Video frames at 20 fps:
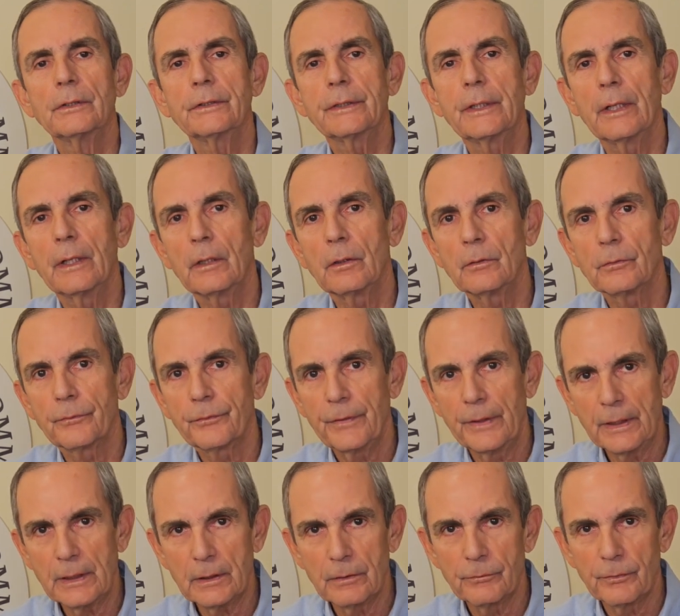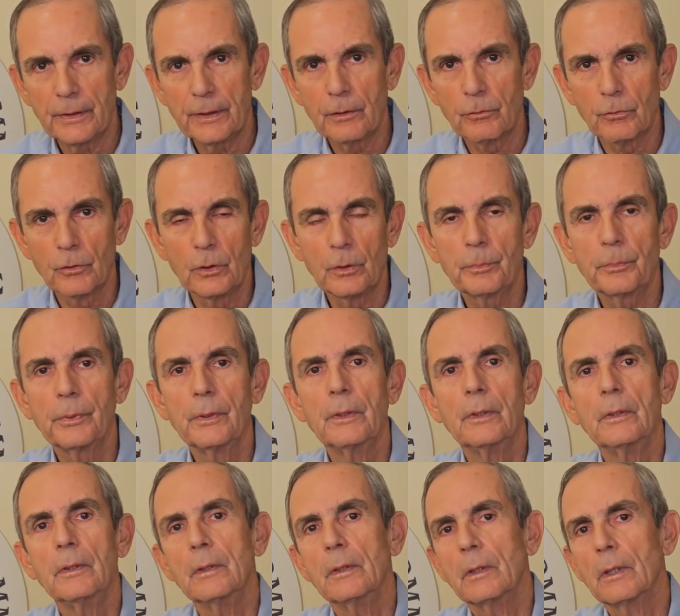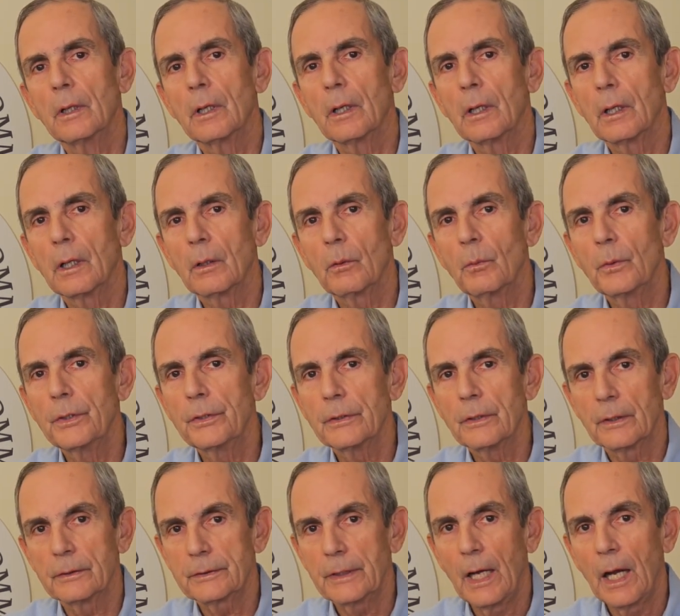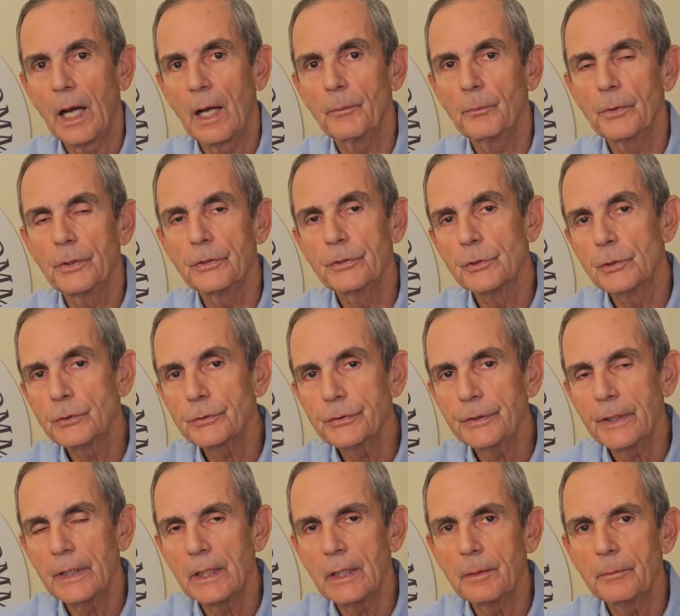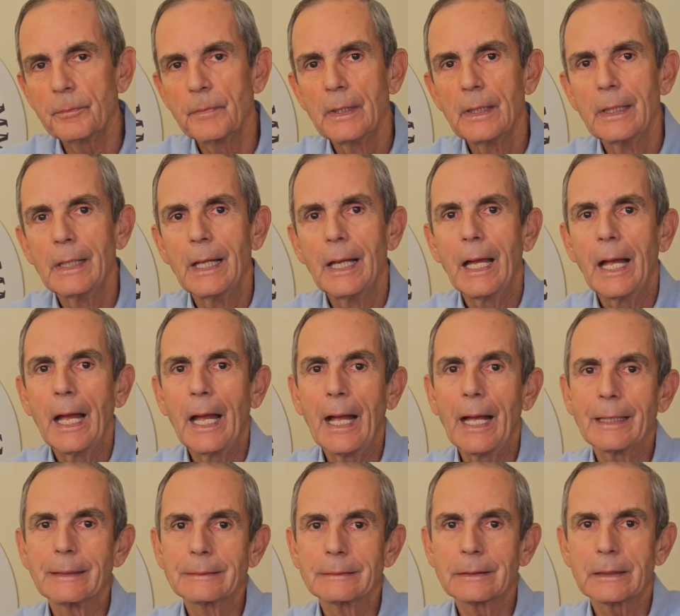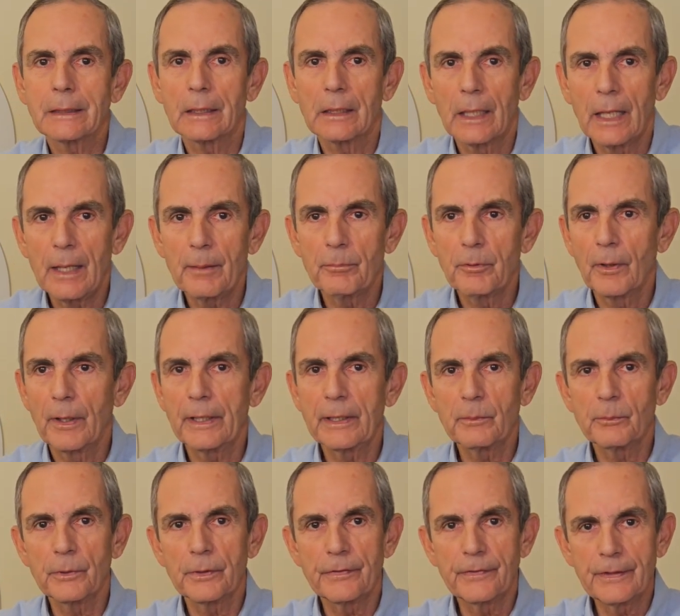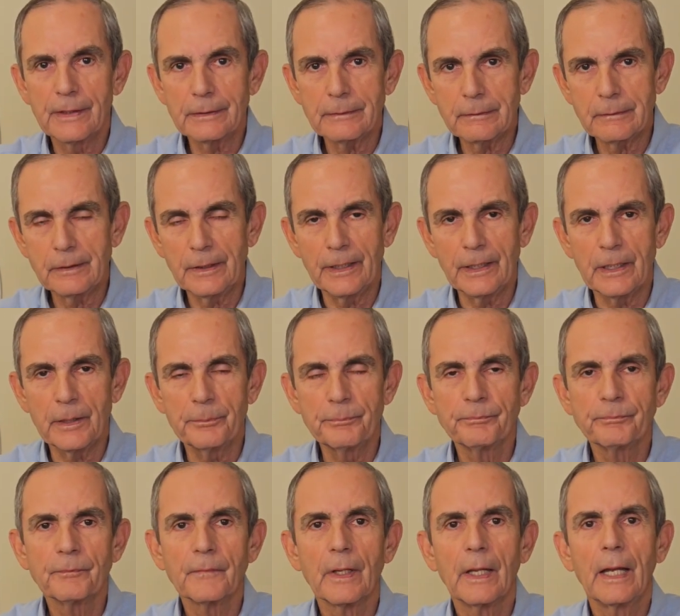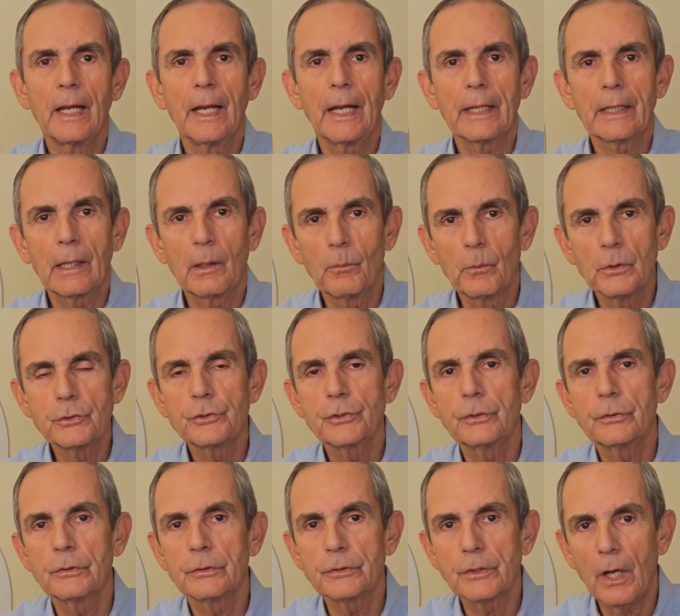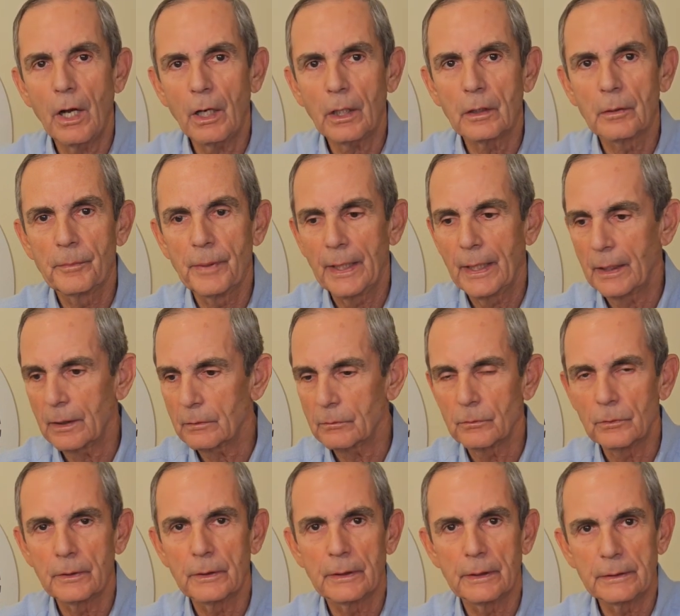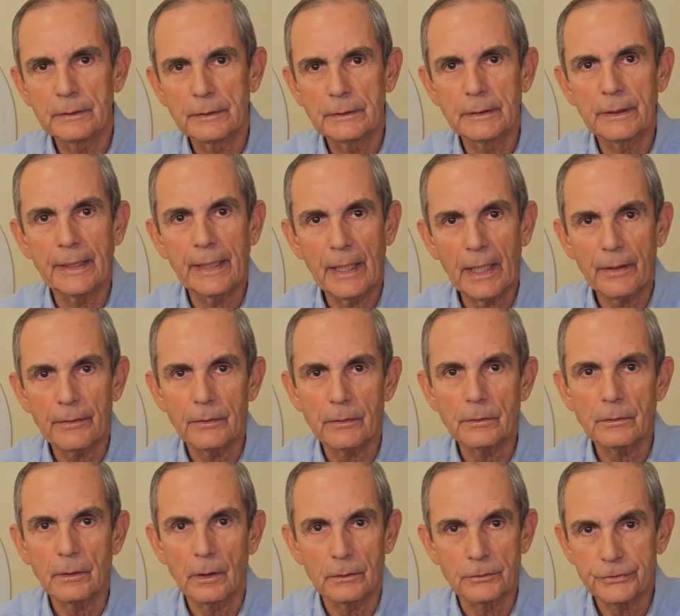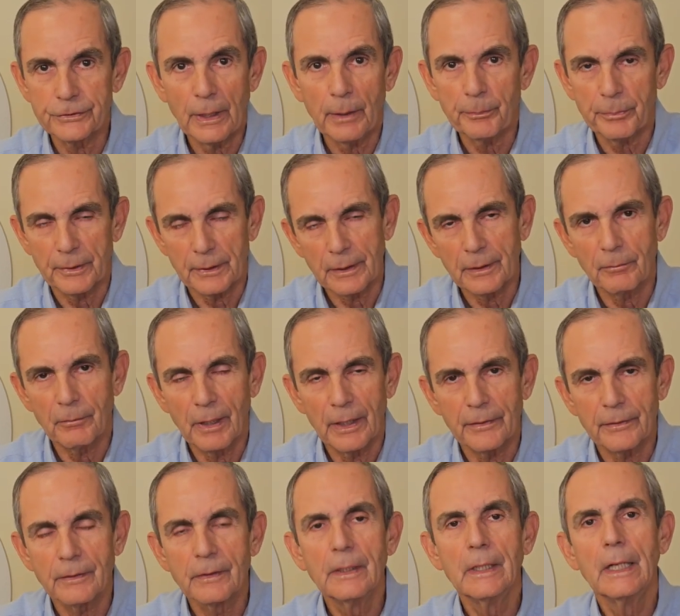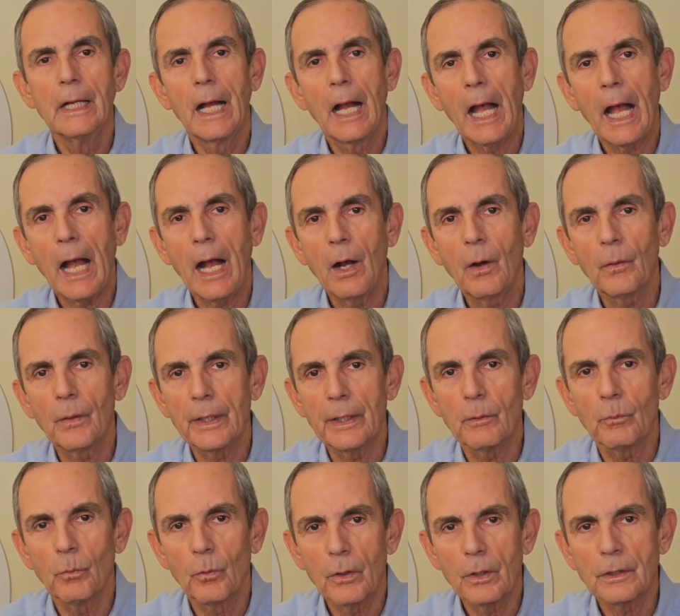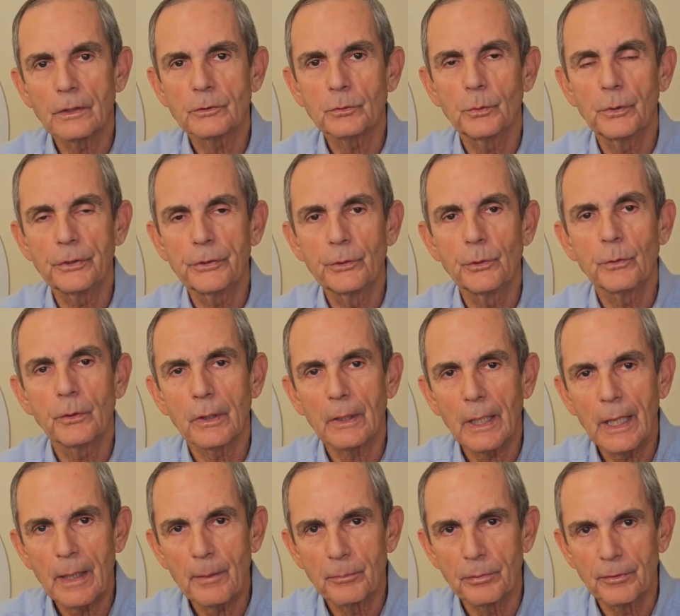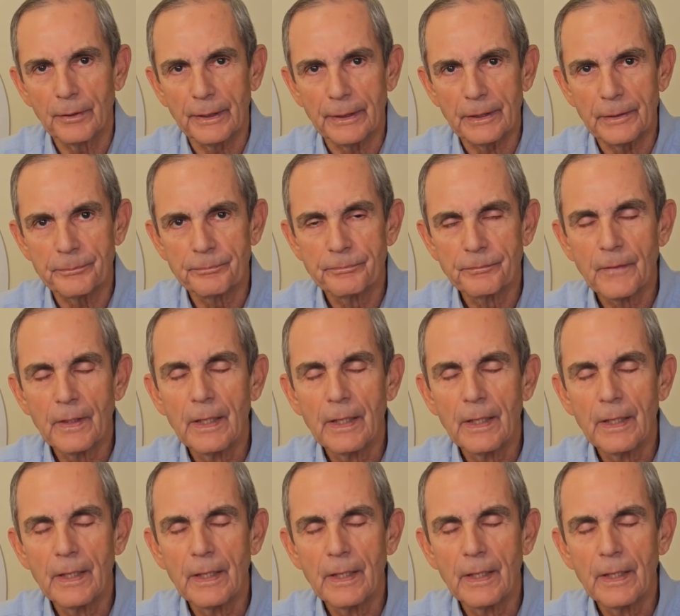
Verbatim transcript: Tell, think of a group uh, when a time when your team has collaborated with this team, and I want you to talk about together or separately rather how it worked when you collaborated.